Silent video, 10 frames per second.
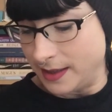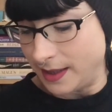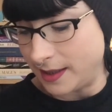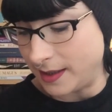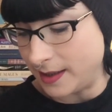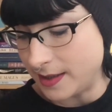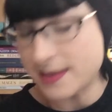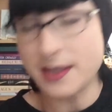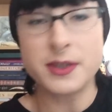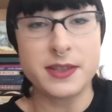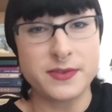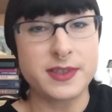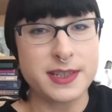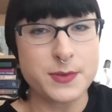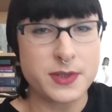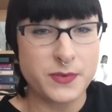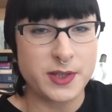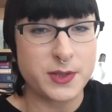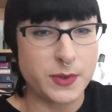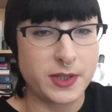this was the
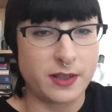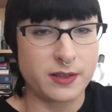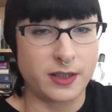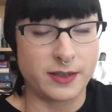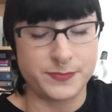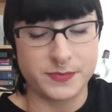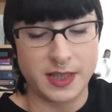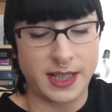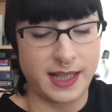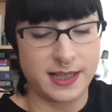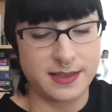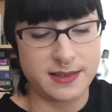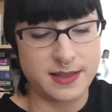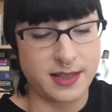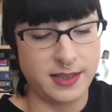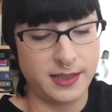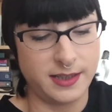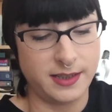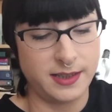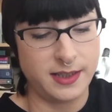first one that I got, and
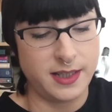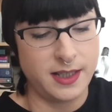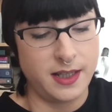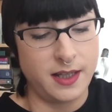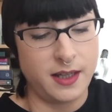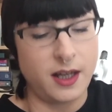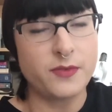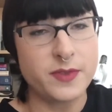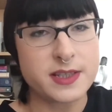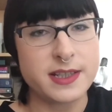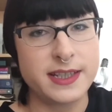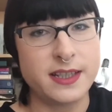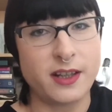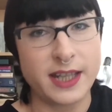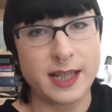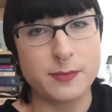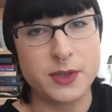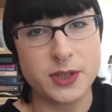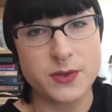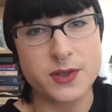obviously I am
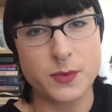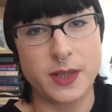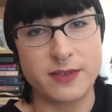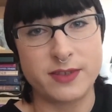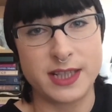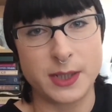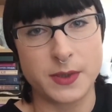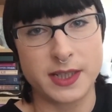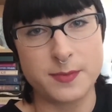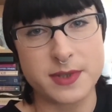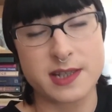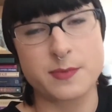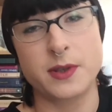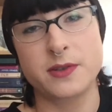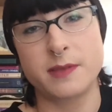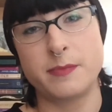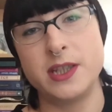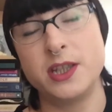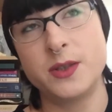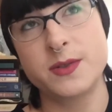used to wearing liquid lipsticks because I've
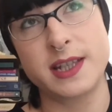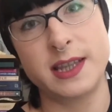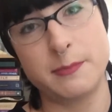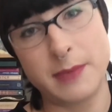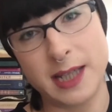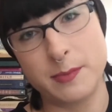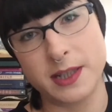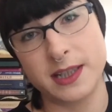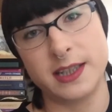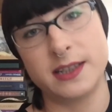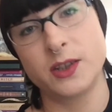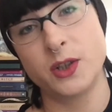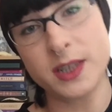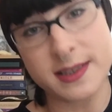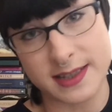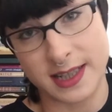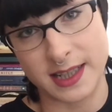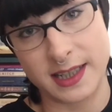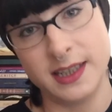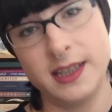been using the Maybelline
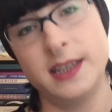Colourstay